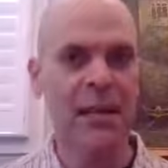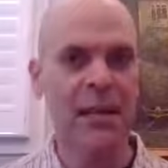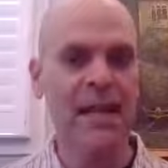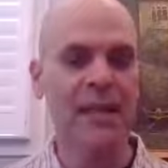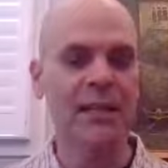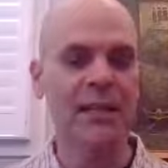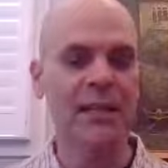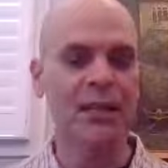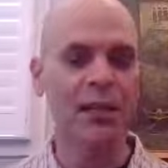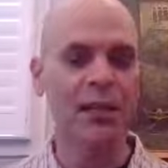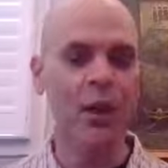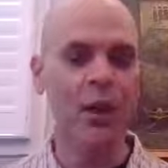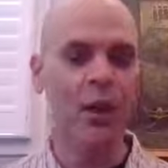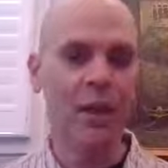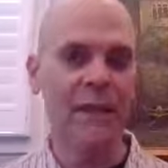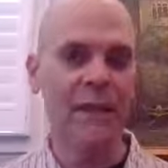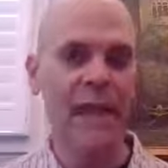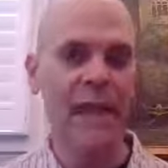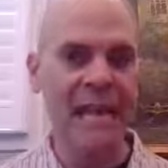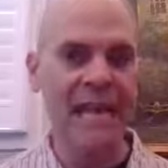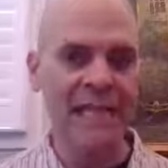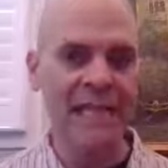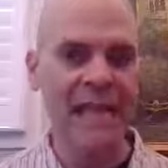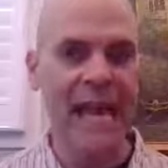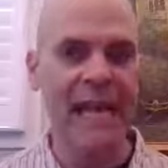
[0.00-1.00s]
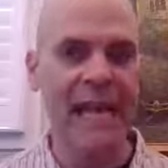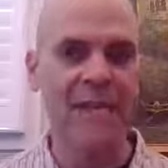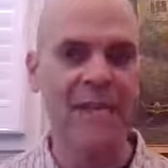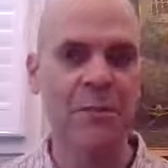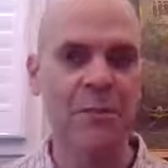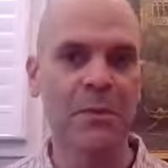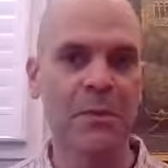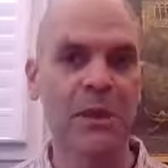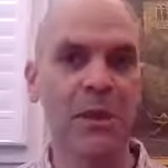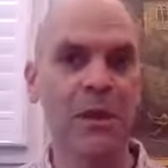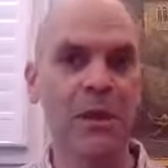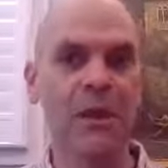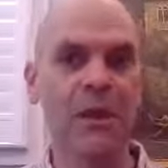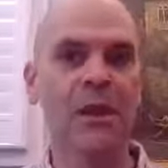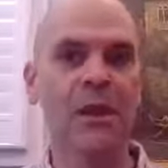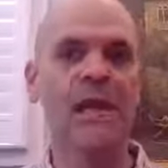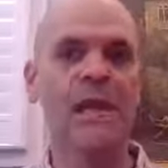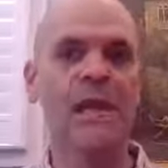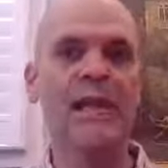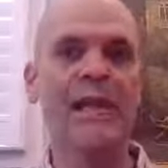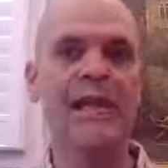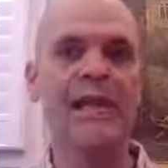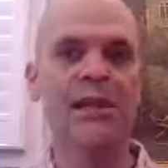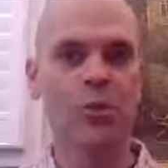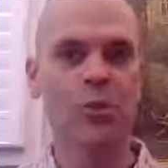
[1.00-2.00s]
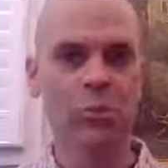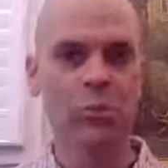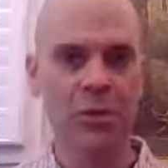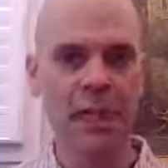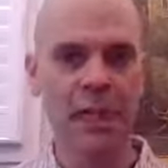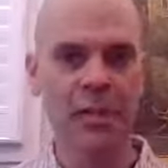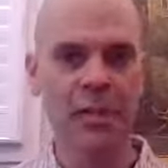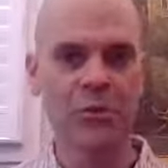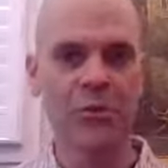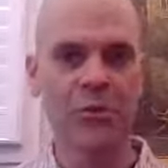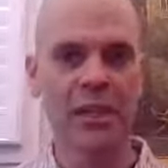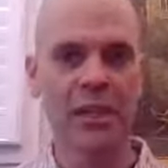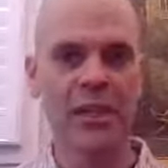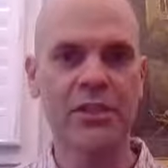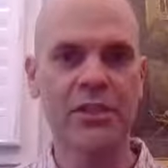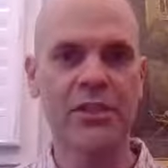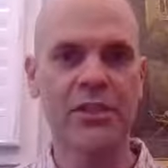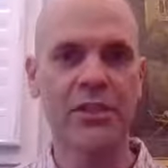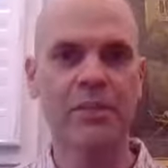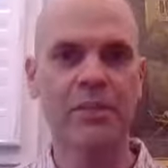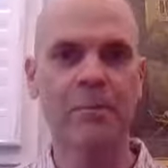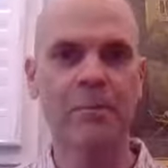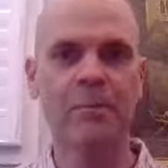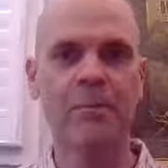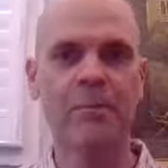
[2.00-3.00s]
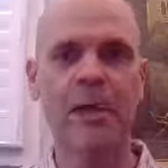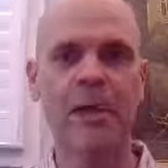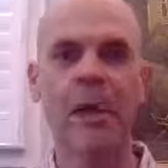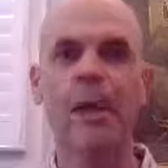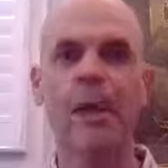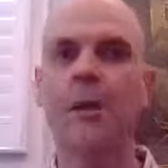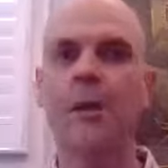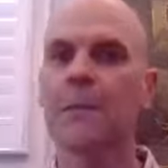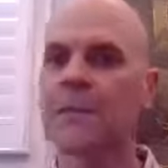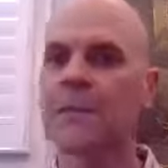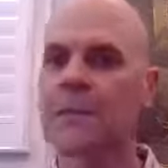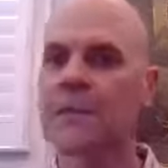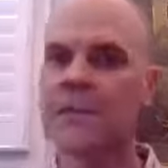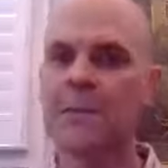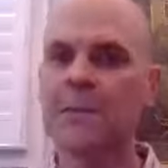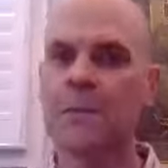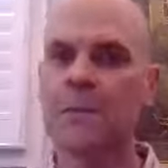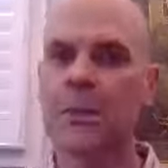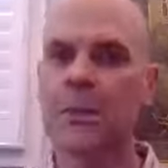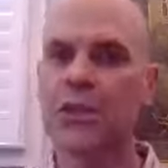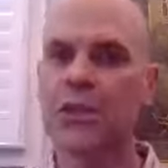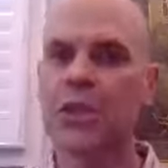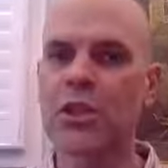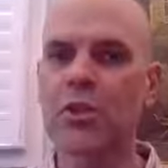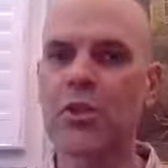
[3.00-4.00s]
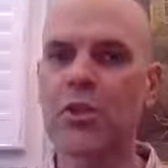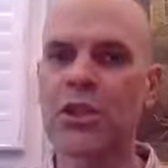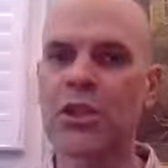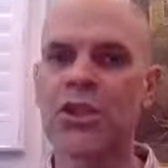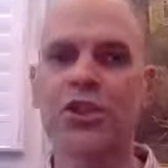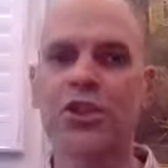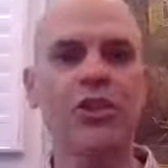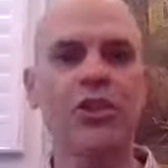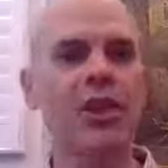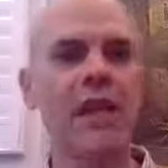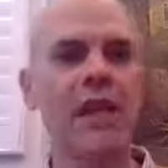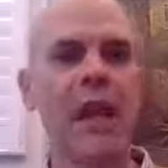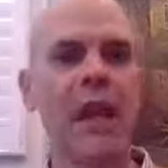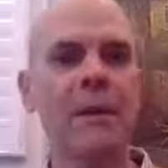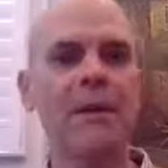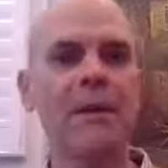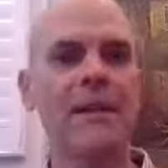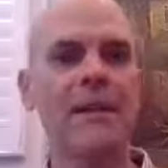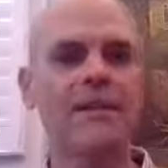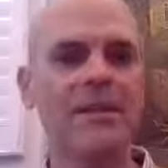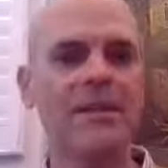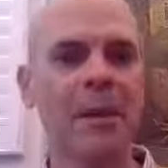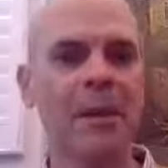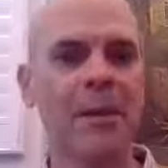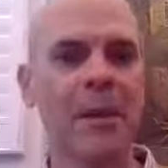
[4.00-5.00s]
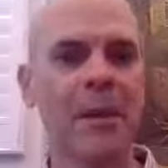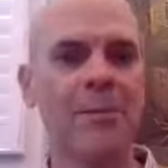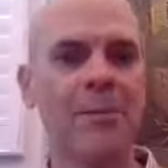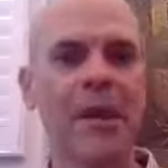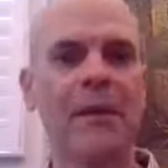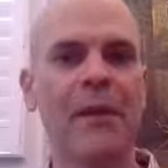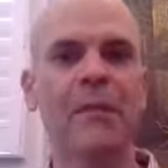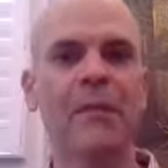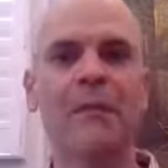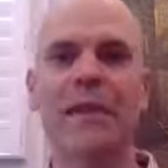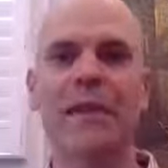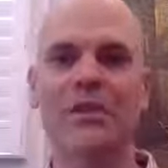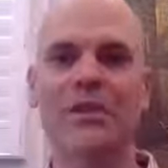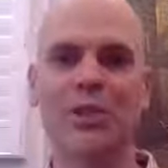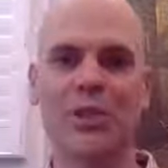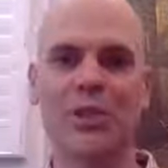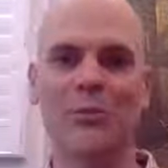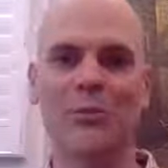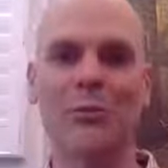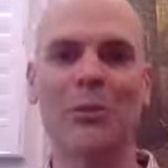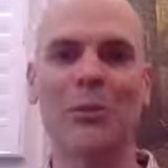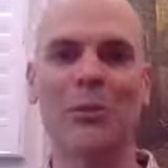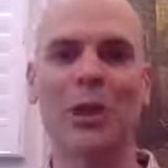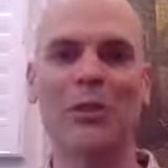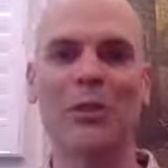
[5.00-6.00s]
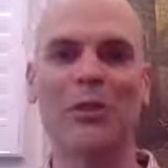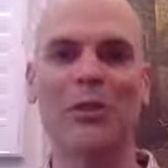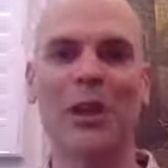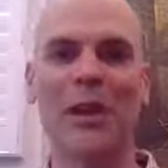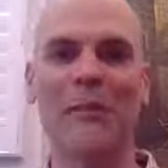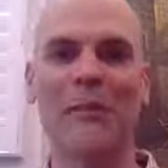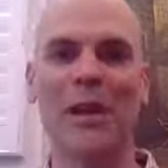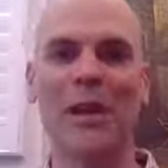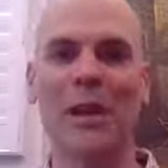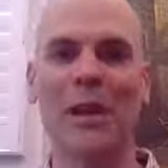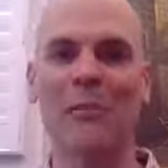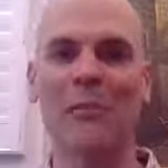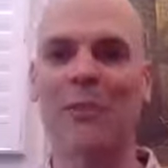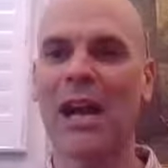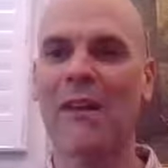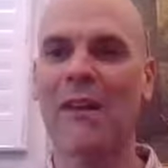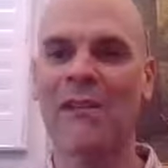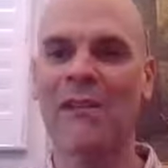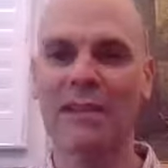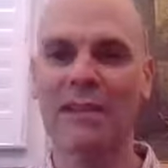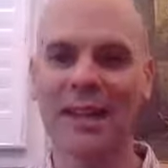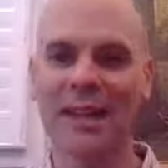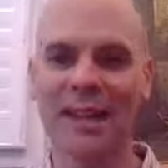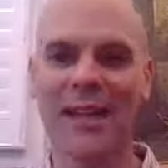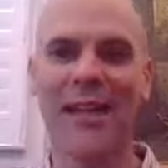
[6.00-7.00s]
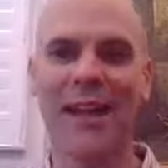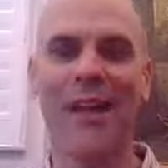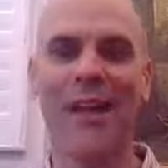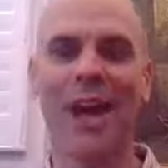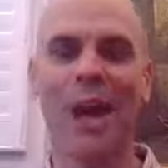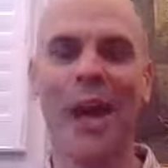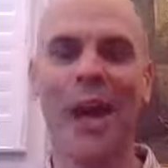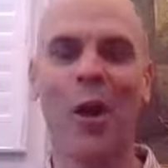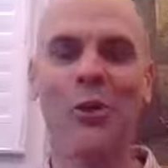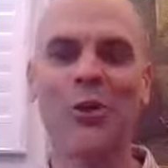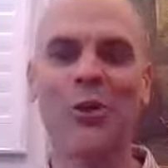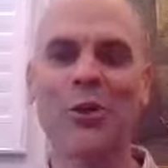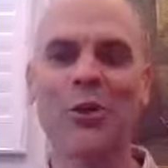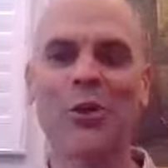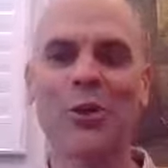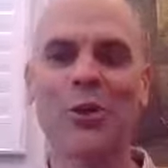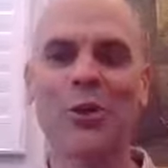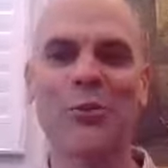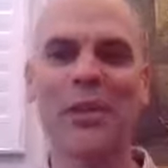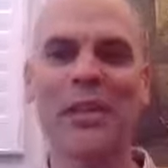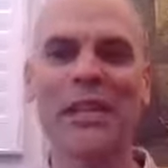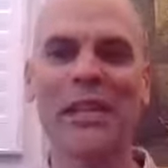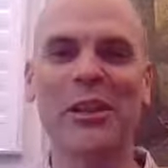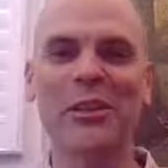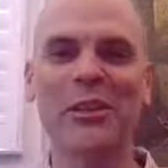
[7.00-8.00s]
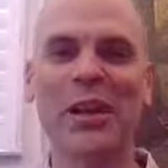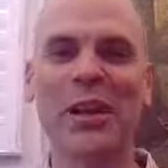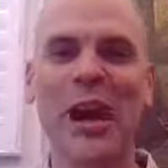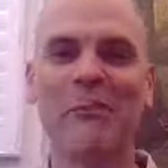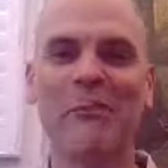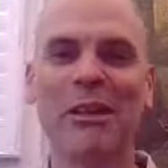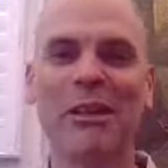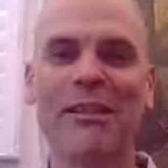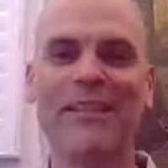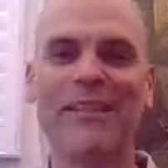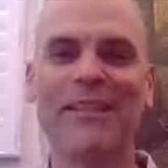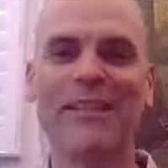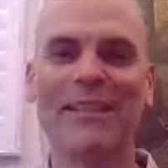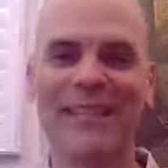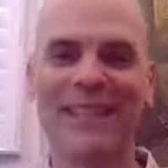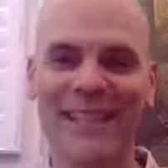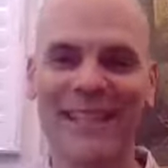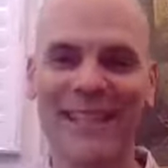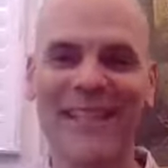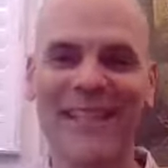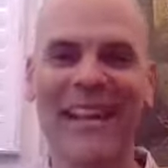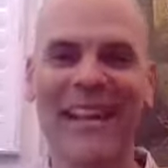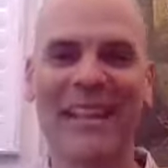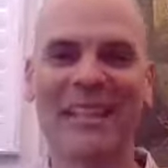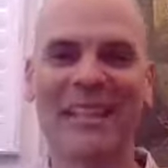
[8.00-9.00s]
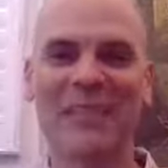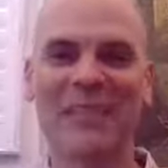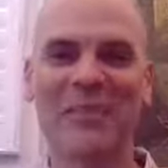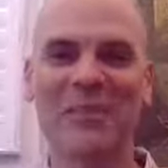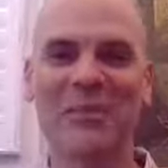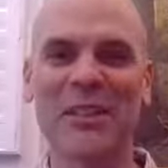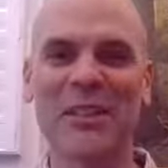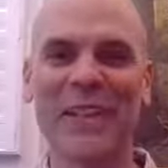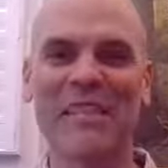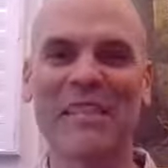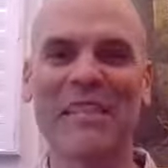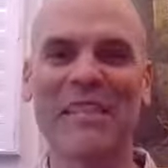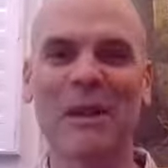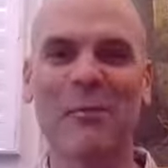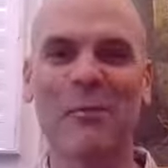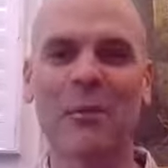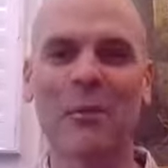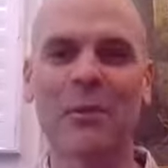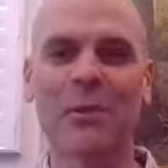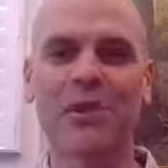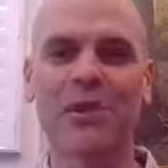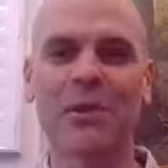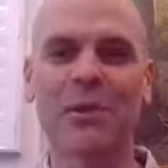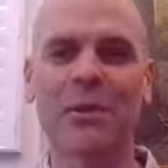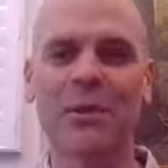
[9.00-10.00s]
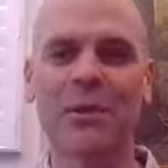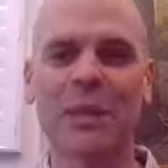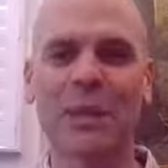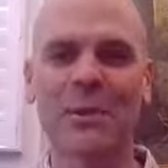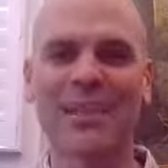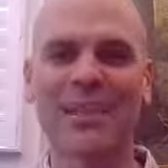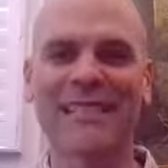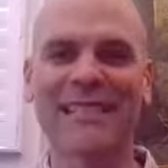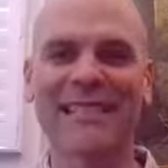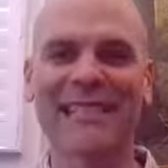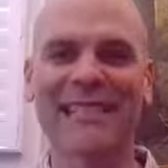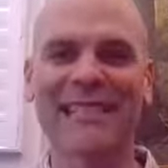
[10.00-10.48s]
break and lower that tax bill in 2022. Please post a question or comment. Send me a private message if you want to talk about it privately. I always enjoy reading your comments. And until next time, I wish you unlimited